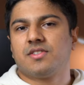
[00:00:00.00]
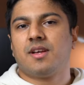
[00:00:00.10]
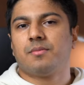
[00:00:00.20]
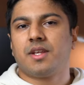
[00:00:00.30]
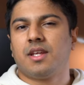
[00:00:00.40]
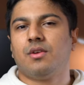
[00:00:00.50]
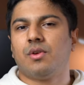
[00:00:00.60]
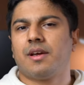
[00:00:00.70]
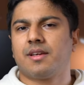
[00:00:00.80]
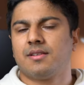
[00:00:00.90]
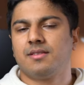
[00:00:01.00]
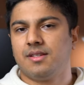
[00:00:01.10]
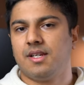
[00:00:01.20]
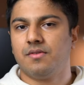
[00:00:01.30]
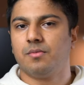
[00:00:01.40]
something you like
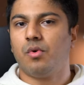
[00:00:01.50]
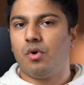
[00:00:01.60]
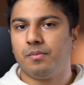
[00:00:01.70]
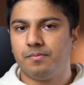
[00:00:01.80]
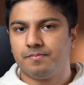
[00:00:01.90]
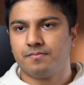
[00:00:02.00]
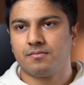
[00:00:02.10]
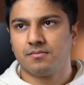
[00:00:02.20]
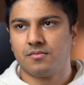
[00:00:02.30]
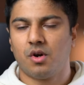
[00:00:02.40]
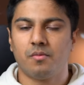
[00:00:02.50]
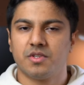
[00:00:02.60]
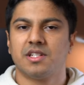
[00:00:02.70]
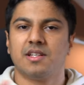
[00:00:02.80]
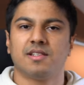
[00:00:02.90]
even more?
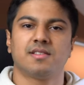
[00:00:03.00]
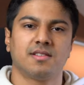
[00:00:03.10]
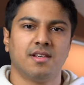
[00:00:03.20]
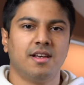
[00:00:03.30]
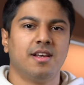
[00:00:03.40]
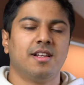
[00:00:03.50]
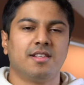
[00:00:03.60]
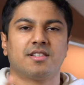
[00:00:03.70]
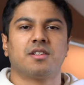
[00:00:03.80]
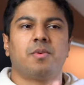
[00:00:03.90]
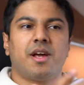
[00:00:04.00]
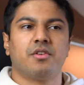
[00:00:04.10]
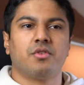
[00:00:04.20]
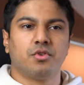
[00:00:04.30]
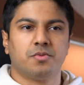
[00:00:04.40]
Obviously, this doesn't apply
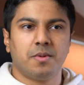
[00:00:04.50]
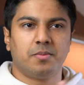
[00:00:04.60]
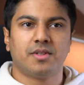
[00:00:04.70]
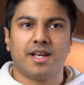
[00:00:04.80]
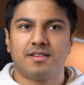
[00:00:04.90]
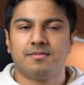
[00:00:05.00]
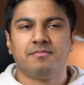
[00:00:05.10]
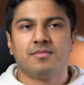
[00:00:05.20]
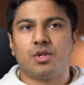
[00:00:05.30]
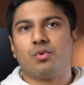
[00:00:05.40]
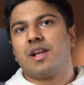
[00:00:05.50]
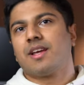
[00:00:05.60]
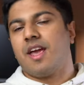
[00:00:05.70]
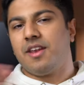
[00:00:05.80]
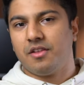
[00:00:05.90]
to those people that don't
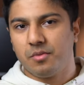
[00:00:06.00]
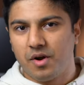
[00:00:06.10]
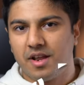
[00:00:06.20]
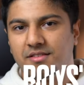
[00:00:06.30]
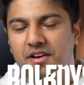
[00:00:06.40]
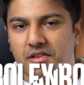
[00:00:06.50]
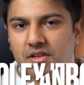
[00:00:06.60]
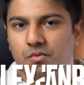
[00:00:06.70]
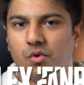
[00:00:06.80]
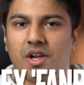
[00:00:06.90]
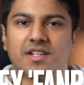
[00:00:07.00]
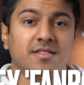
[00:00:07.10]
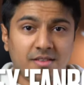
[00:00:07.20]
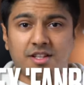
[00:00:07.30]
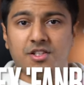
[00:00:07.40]
like any other brand other than Rolex.
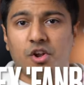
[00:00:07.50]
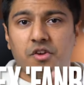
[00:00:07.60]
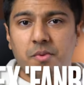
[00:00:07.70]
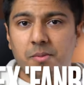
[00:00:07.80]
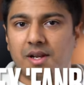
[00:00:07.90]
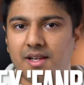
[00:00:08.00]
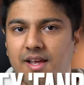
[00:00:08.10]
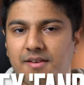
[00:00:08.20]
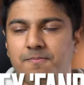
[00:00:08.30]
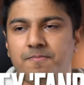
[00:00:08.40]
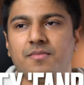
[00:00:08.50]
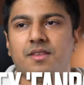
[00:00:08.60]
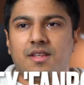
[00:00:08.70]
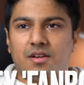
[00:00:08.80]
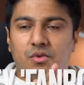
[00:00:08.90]
There's a lot of people like that
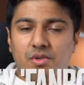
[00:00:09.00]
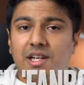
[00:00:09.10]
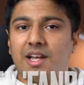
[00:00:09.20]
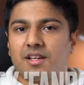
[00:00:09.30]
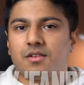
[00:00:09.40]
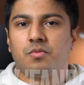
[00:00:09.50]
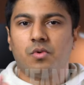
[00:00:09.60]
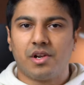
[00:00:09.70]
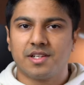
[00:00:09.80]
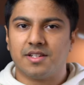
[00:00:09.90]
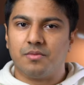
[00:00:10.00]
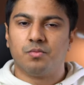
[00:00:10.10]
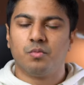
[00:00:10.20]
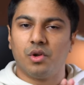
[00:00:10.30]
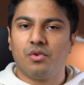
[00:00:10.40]
that only like Rolex and
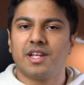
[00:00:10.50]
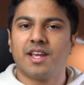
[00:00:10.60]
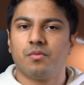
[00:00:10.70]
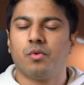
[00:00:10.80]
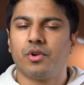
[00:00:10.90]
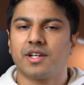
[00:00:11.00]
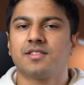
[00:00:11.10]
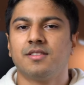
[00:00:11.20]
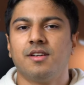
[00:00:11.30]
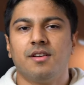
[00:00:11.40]
will only get Rolex,